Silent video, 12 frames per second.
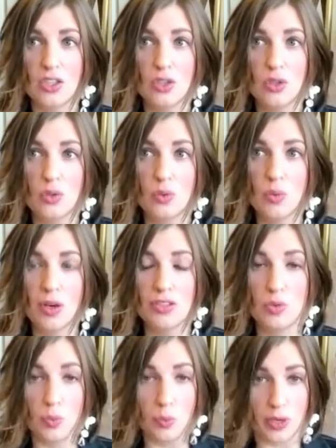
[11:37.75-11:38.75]
you
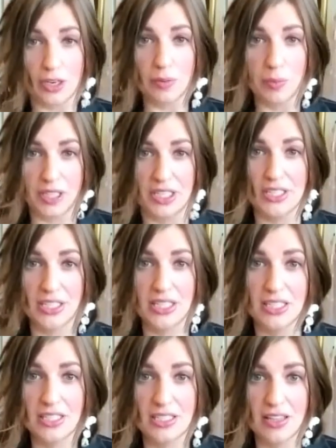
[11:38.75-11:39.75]
want to wear
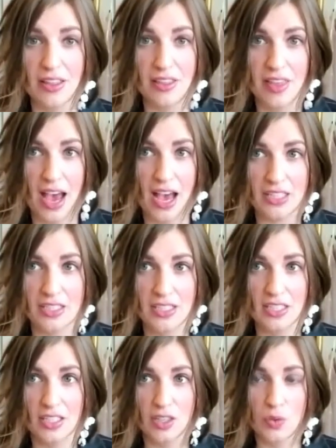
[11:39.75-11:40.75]
pieces
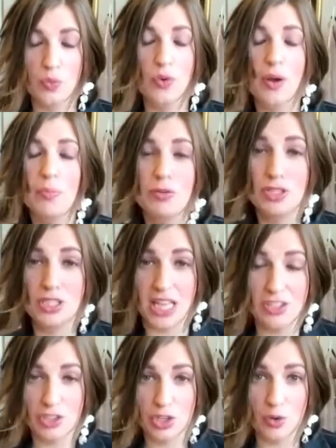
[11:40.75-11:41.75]
that
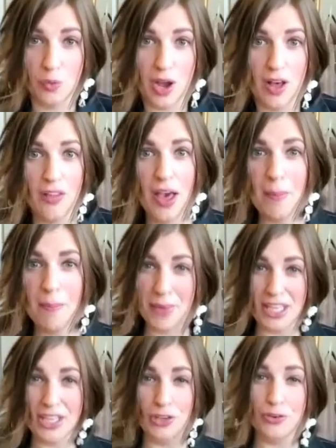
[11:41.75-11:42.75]
represent her well, that
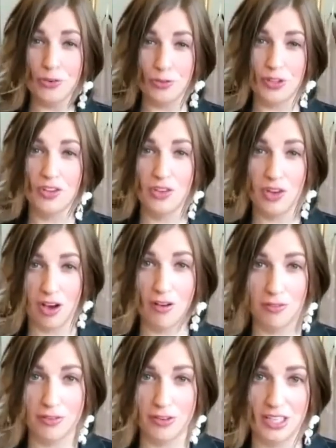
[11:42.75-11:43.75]
make you feel
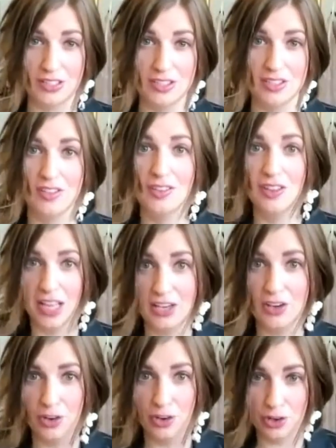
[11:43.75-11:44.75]
confident
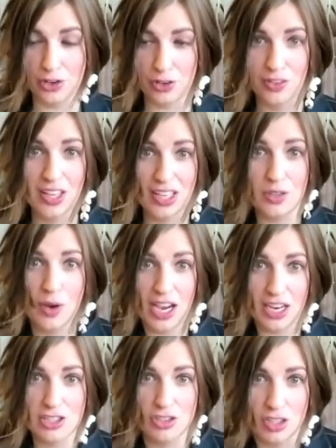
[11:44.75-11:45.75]
like her, like you
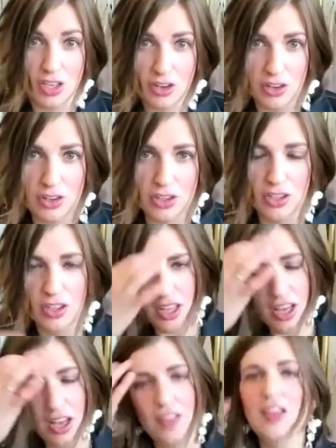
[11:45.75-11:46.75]
actually are her.
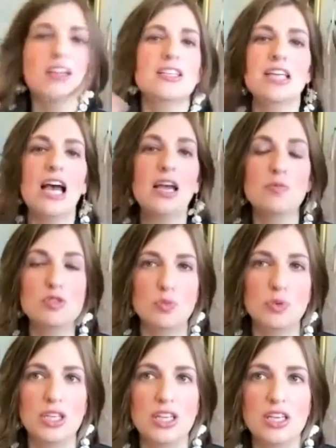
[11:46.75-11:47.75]
A lot of times
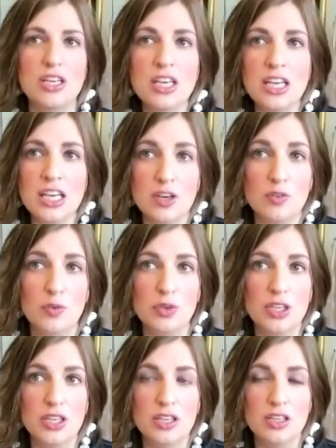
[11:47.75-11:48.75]
if
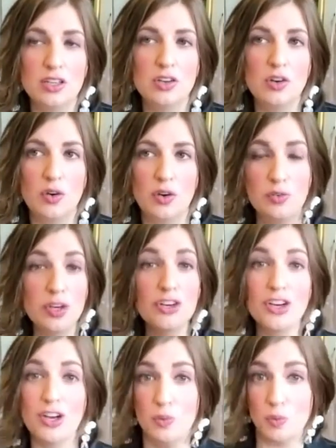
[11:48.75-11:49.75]
we
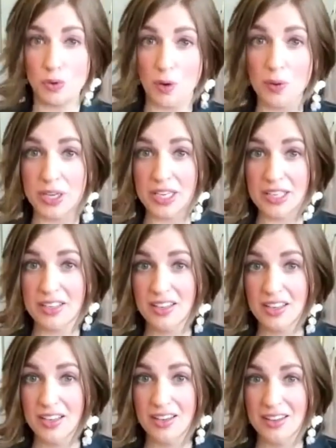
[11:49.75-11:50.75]
are not growing,
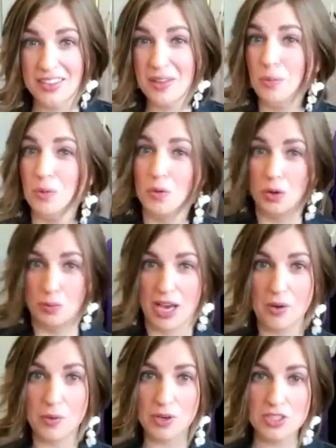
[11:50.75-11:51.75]
then we're going
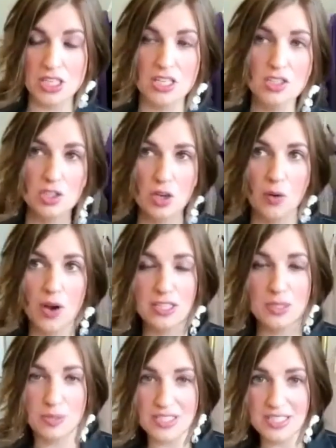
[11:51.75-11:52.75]
backwards. And so
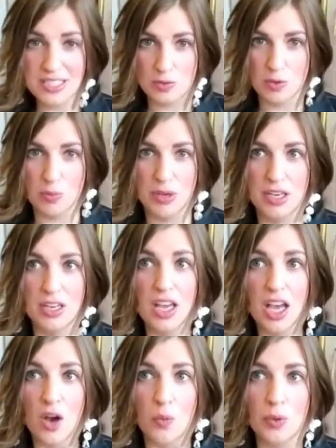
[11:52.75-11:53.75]
as businesswomen,
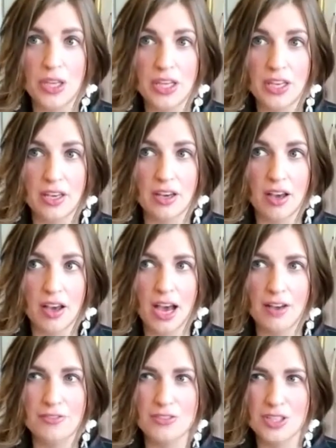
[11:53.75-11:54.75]
we
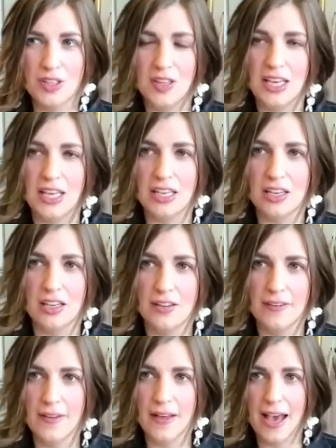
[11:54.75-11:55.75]
have to like
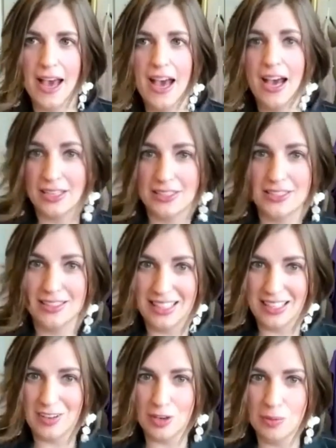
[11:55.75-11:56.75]
act
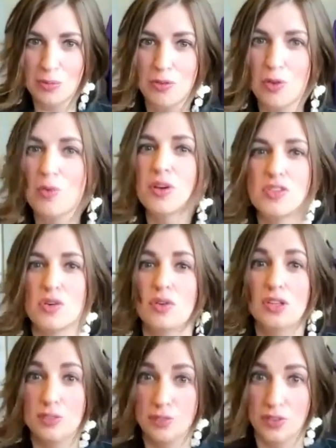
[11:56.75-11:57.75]
like her before we
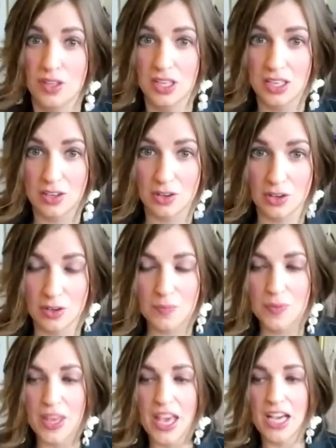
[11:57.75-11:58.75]
totally feel like
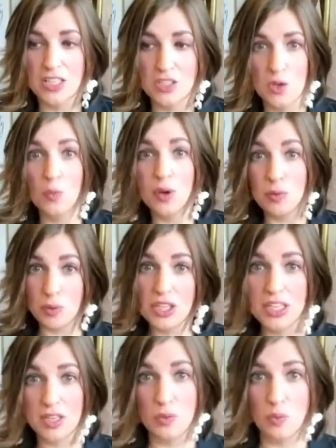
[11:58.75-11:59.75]
her. And so when we